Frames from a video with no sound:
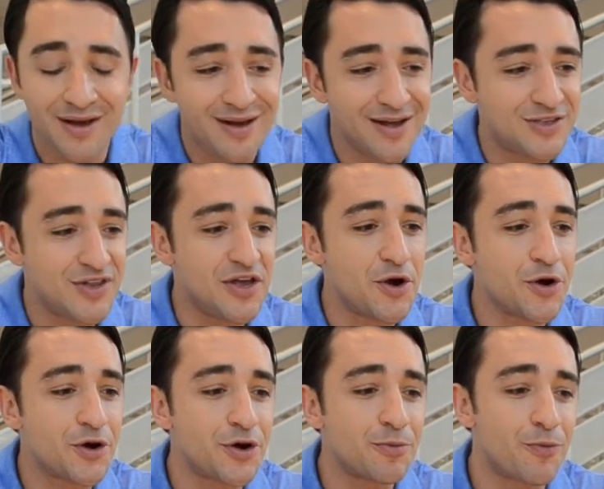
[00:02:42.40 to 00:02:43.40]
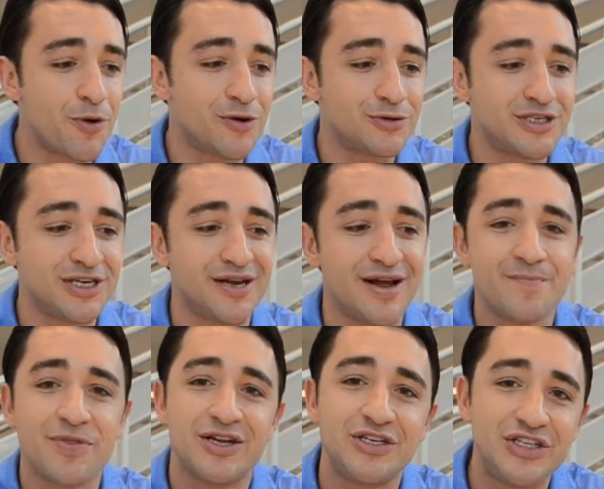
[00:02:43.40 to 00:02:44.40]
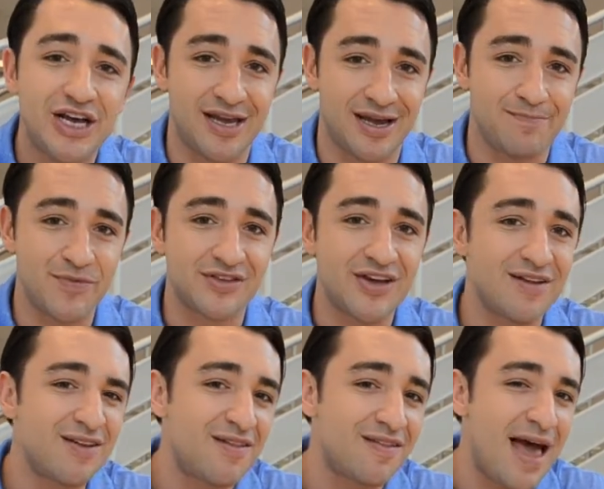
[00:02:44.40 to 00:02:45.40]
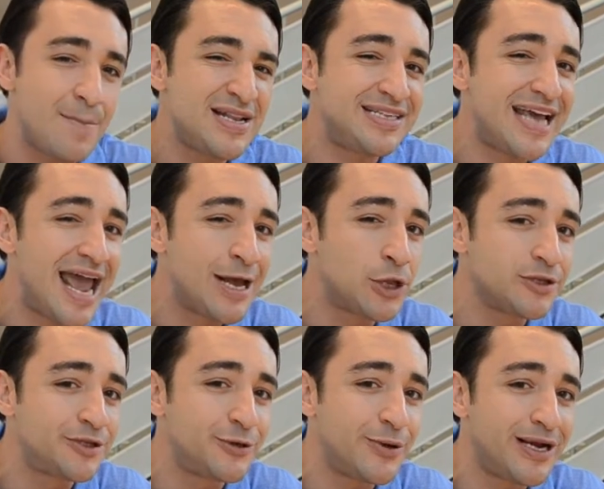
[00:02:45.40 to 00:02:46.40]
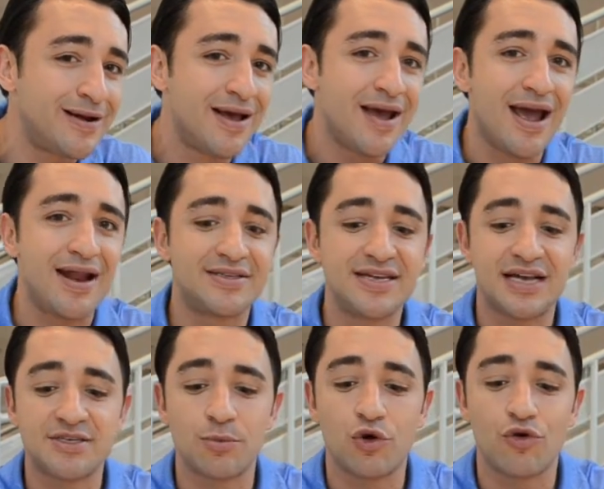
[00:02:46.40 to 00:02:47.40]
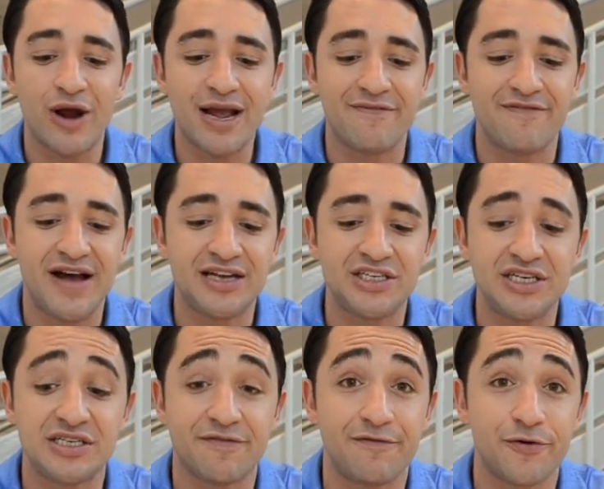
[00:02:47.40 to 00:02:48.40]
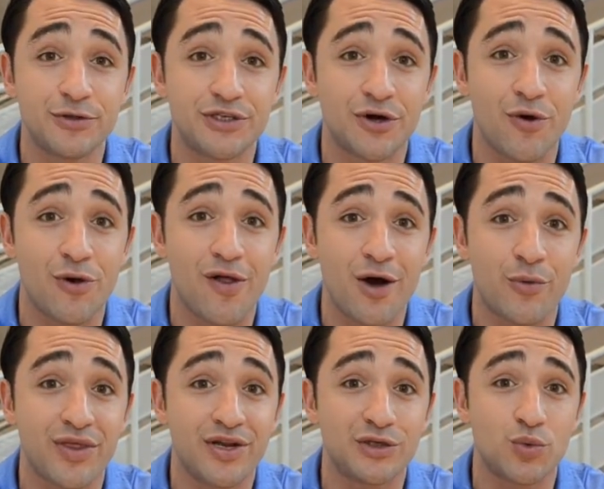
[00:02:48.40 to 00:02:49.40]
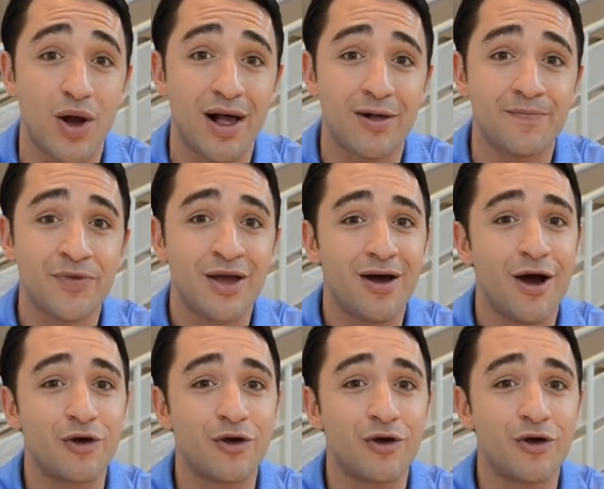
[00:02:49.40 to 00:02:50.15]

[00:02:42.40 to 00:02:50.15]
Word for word: is the herb roasted chicken got a little lemon tangle to it, and it's got some great veggies and fruits to go along with it as well. A